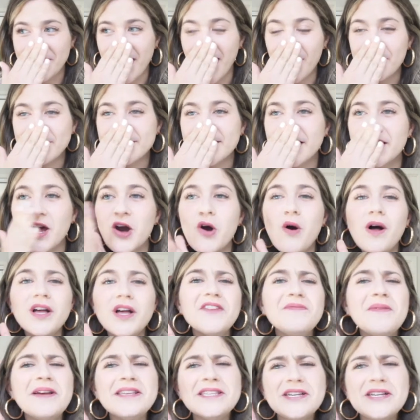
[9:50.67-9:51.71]
I was like, oh, I'll
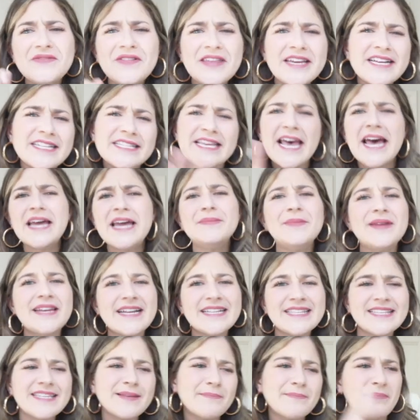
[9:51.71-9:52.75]
give myself like 10
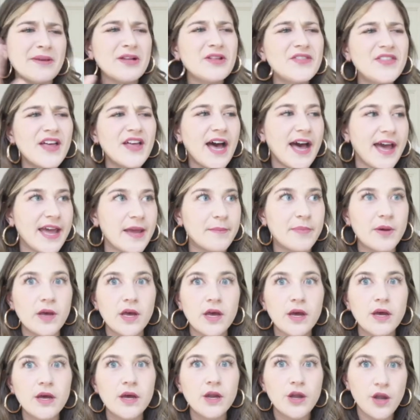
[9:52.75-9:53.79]
minutes, build the hype.
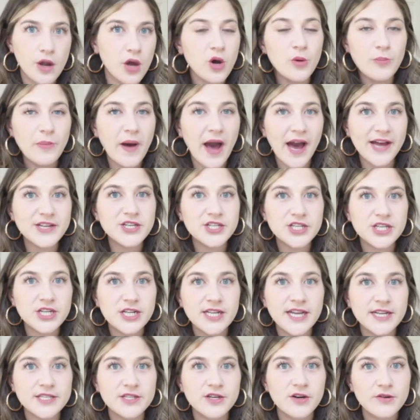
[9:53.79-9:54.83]
Nope, I just
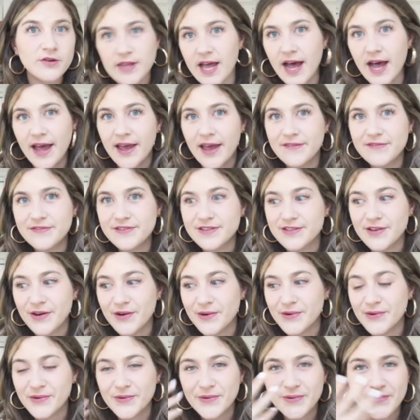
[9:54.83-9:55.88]
clicked go live,
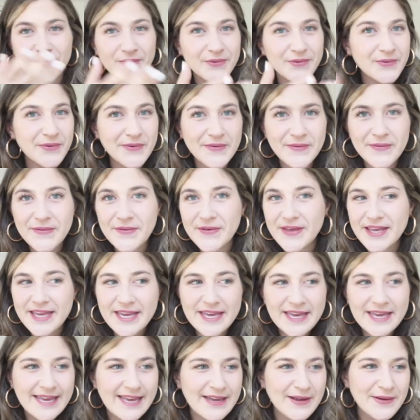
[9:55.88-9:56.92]
so
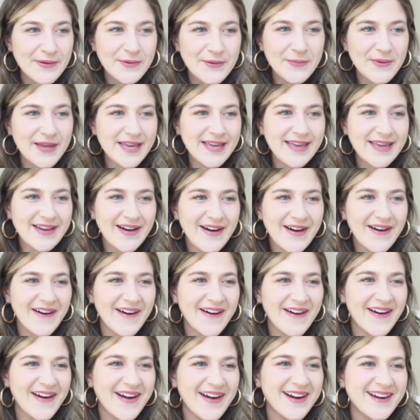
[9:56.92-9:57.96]
here we
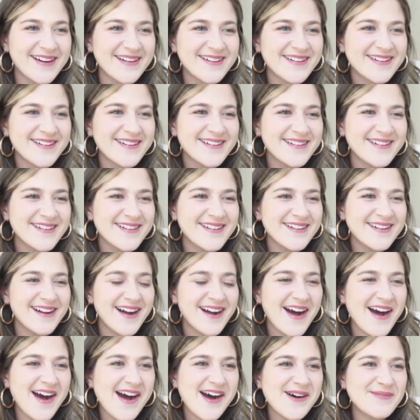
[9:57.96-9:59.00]
are.
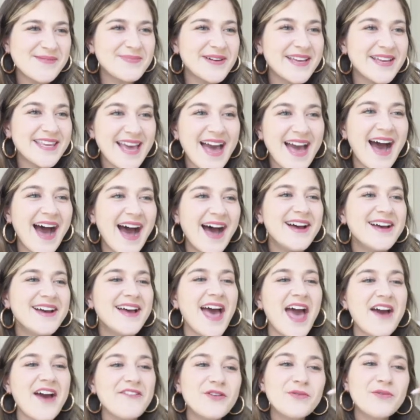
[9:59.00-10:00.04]
But yeah,
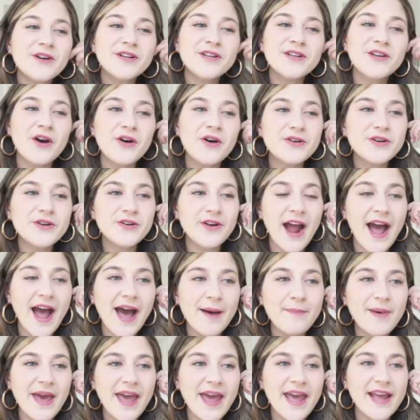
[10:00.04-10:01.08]
everyone go
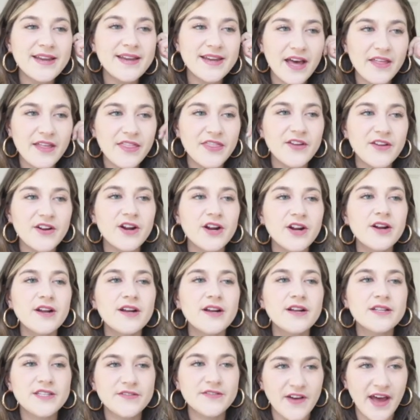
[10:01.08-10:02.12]
grab another
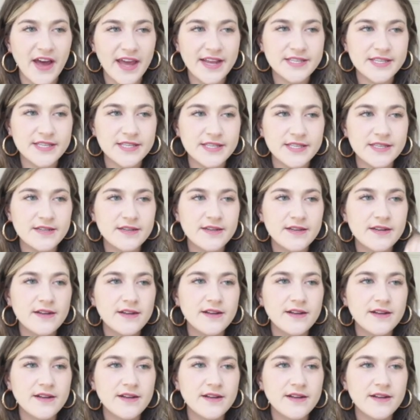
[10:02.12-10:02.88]
device.